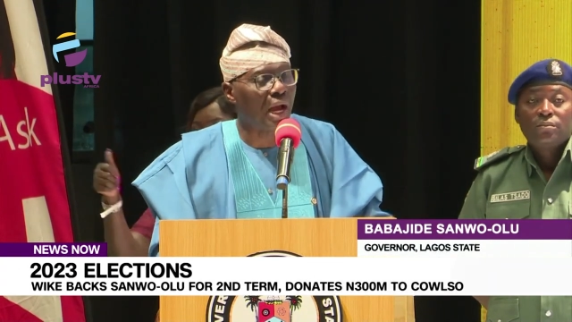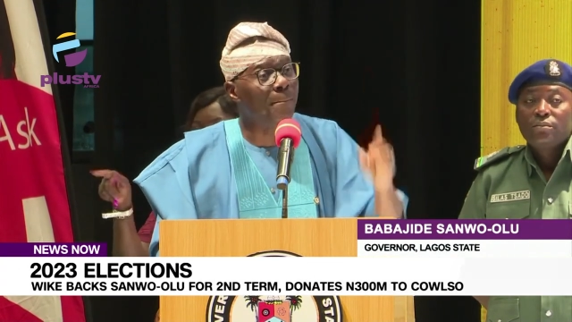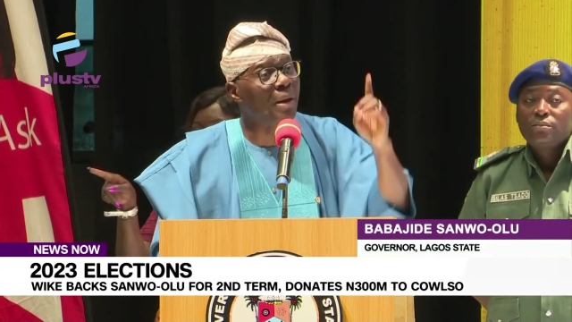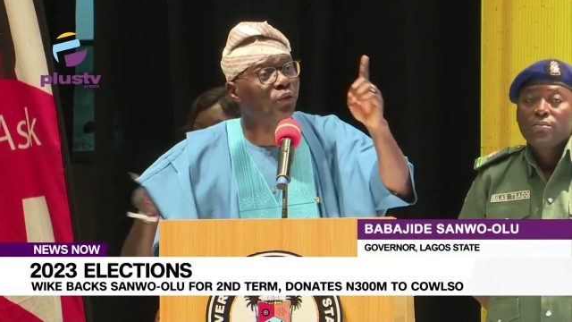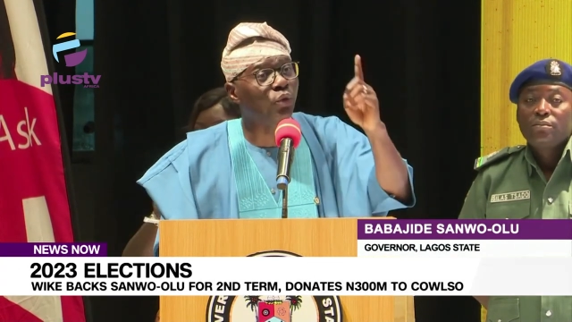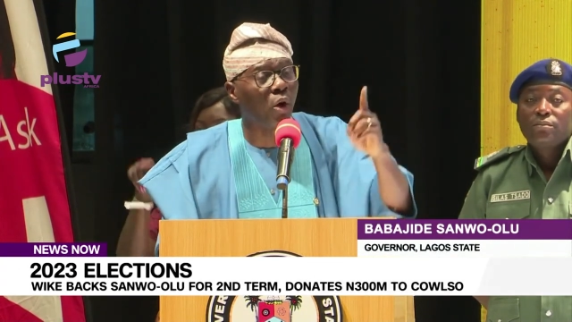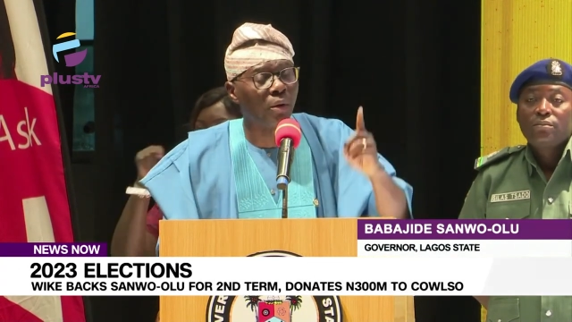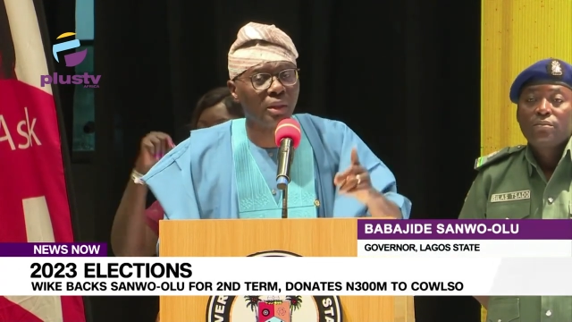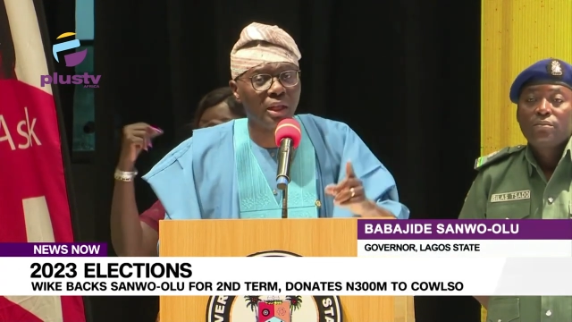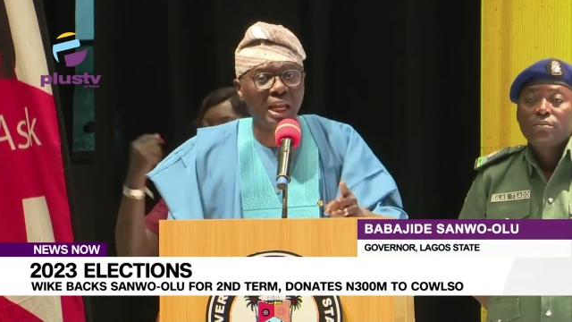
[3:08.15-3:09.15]
Speaker 1: And make
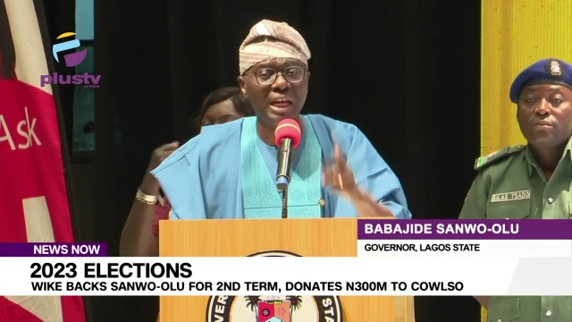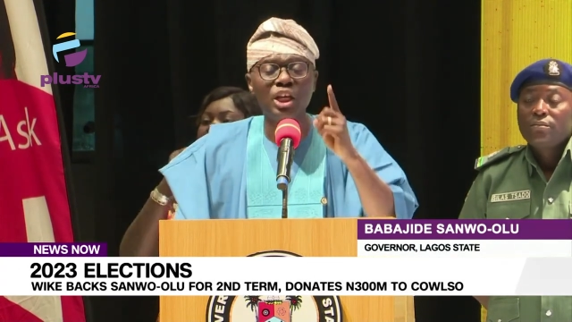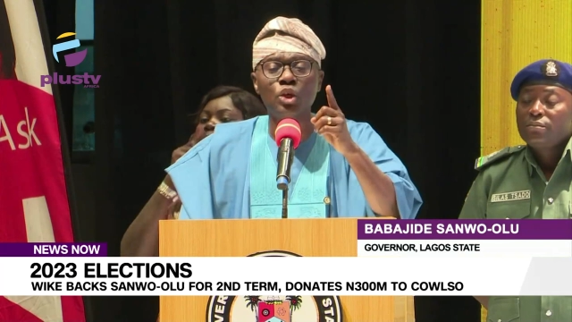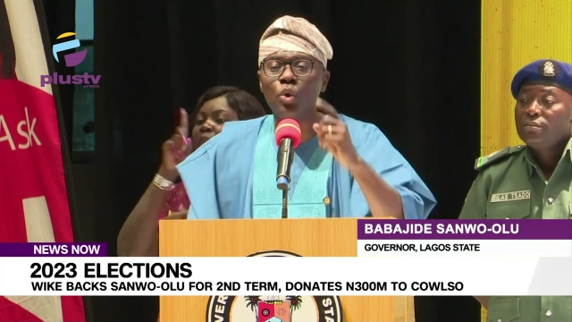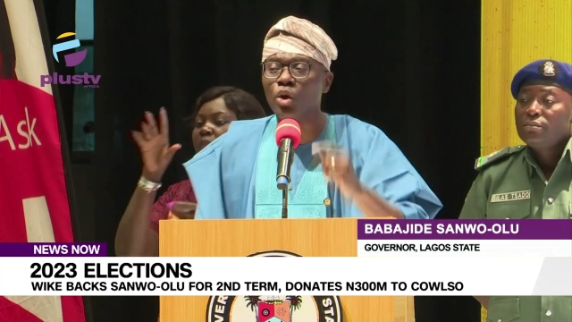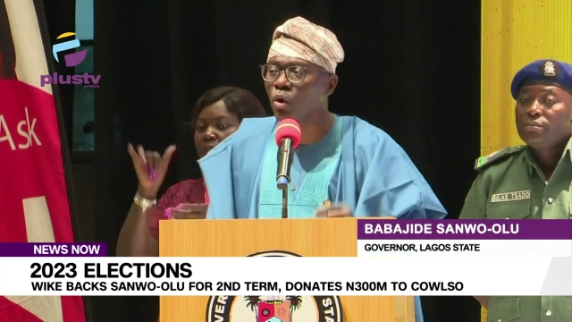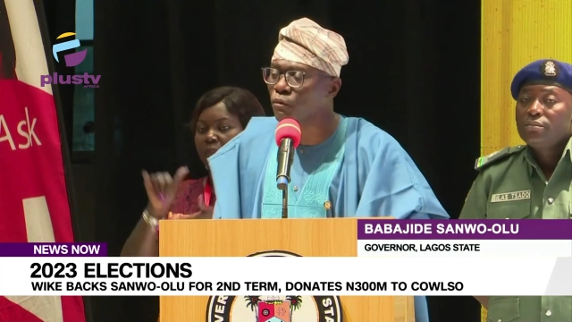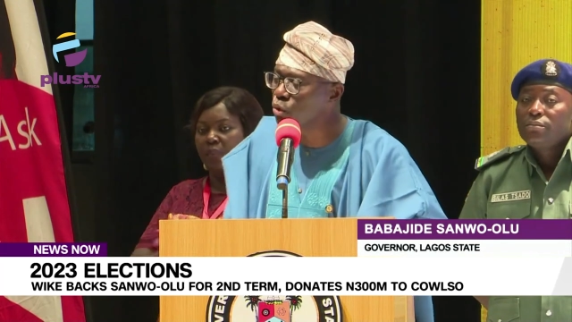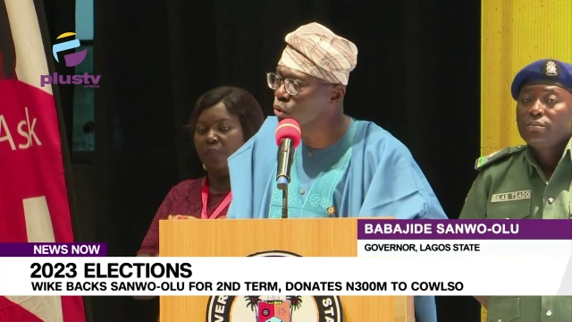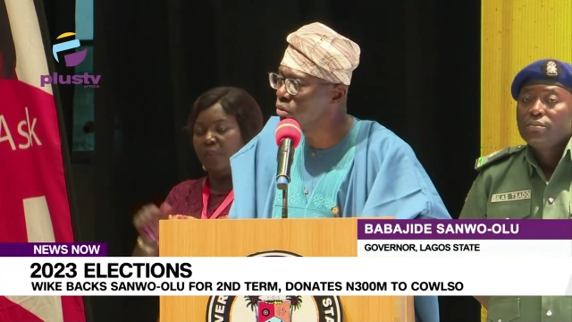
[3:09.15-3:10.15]
sure that each one
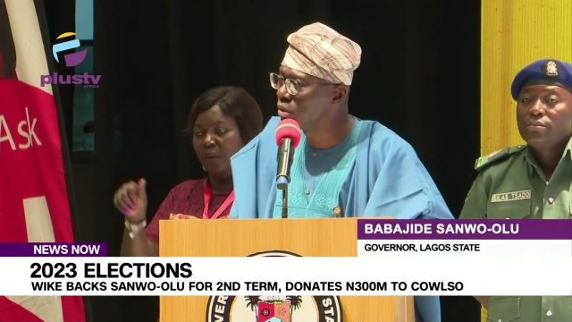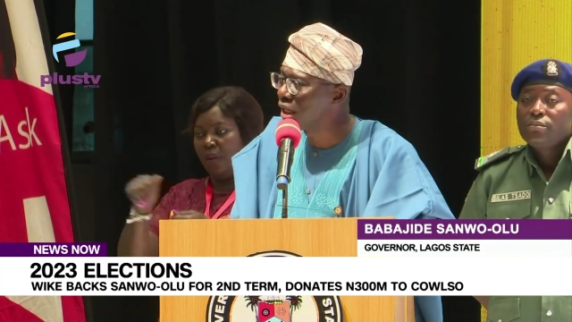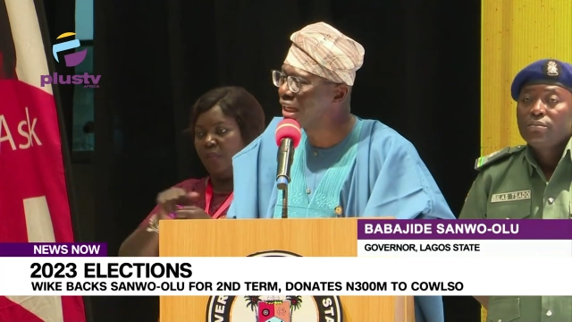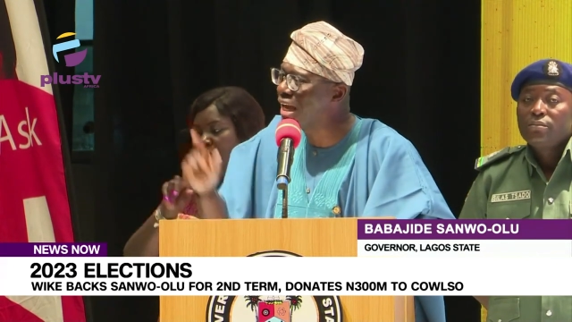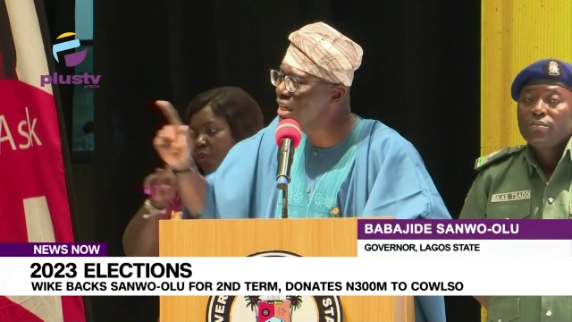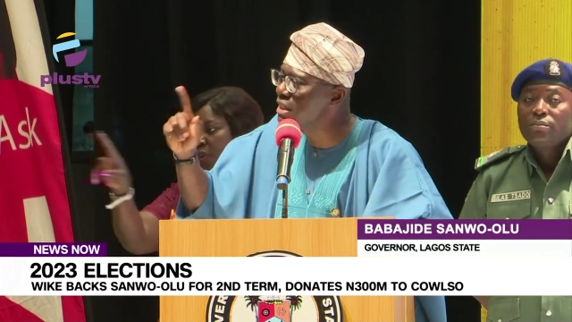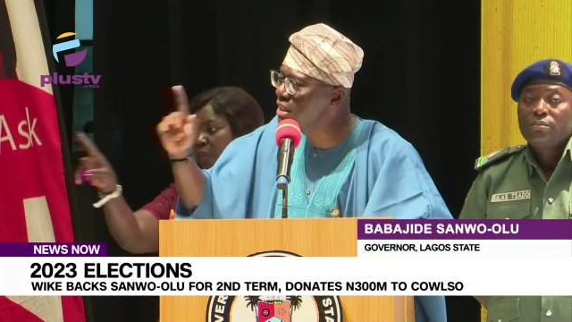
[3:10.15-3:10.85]
of you can